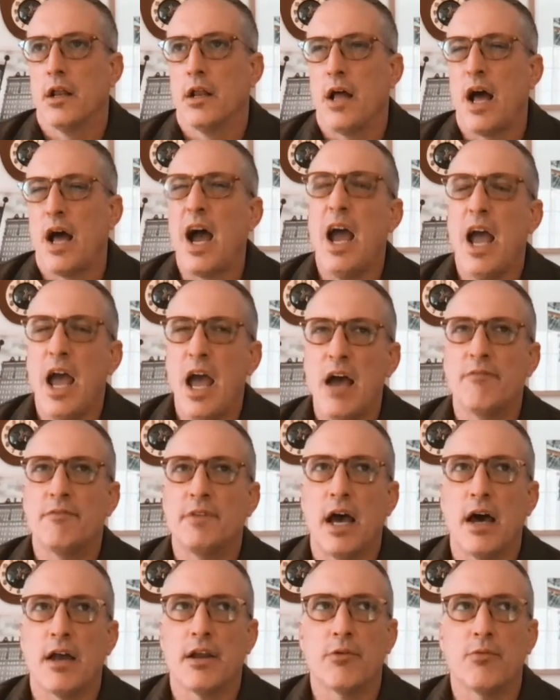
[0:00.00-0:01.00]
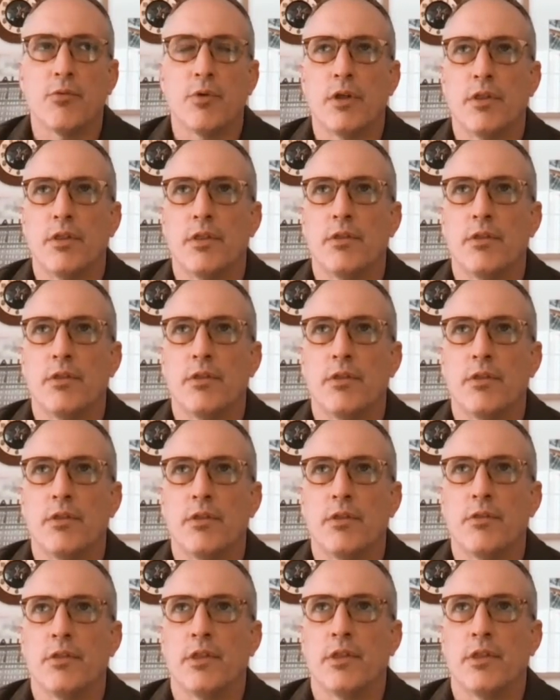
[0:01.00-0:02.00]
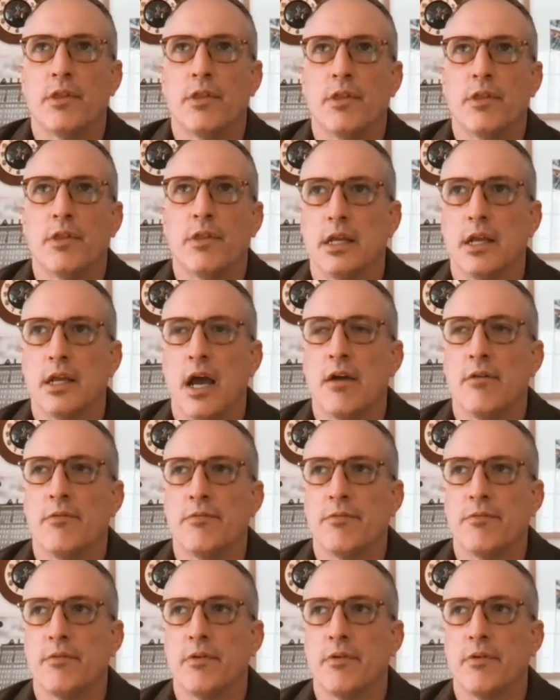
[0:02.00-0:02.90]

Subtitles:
I have doubted whether that to me.